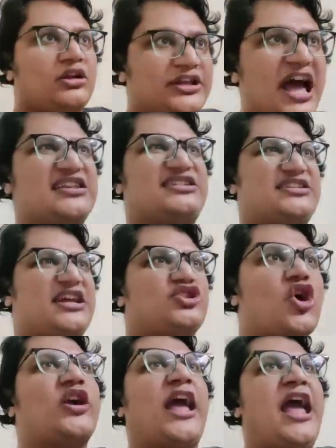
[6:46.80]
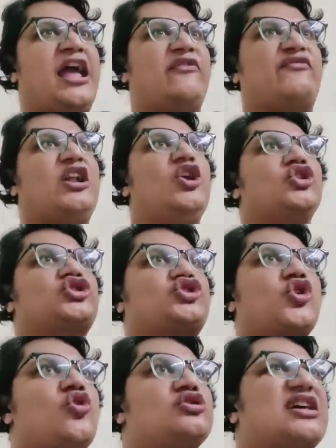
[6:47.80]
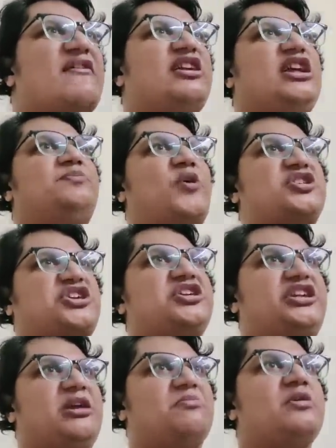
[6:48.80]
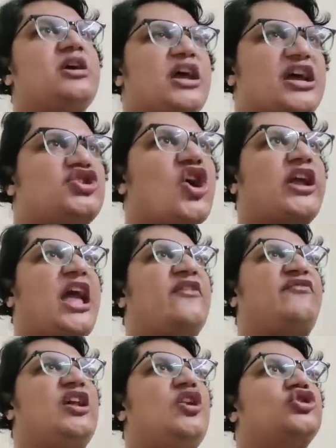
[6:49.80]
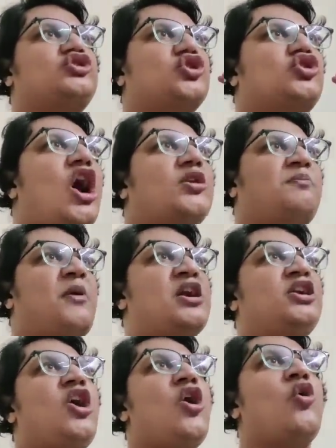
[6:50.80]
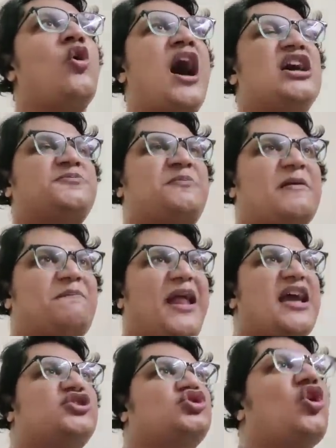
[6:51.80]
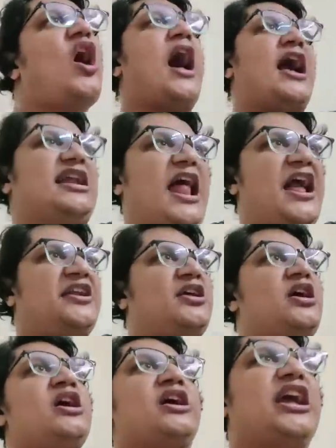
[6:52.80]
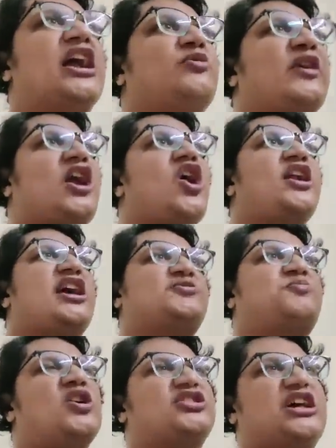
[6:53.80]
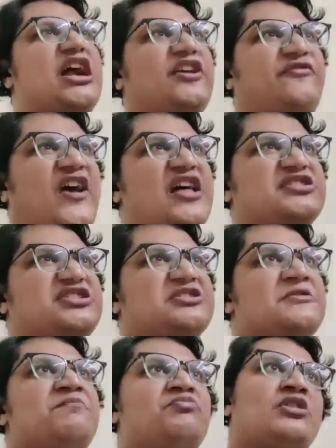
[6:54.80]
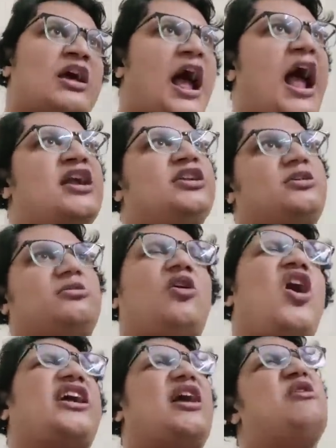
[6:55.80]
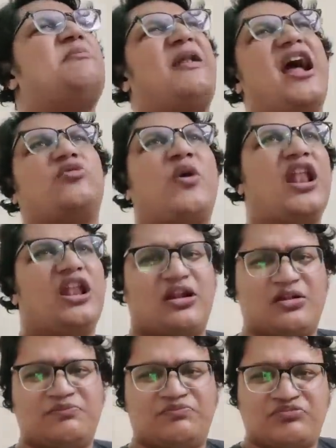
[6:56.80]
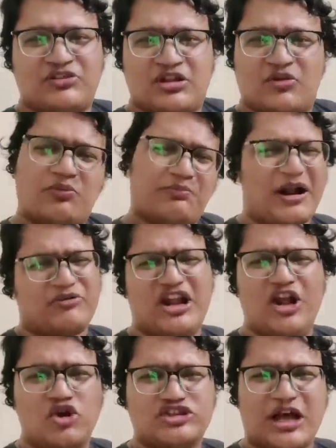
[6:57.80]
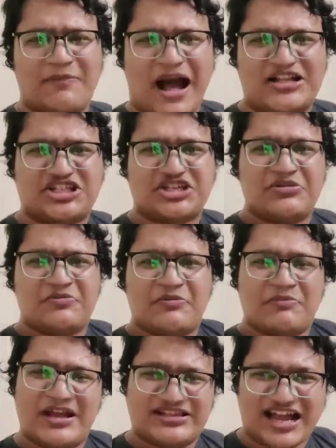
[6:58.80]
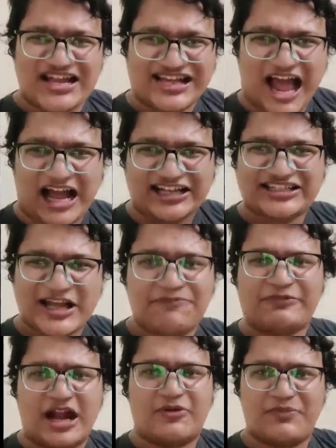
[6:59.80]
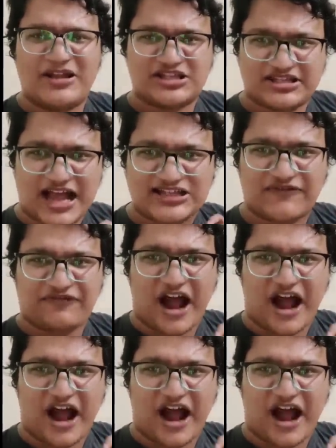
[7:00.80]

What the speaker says: yes, it's okay if we lose to 17th position team. It's okay if we lose to Dortmund, who has been playing so high line, yet we cannot expose their defense. And okay, we played well, but we lose the match. Means he has accepted, means as a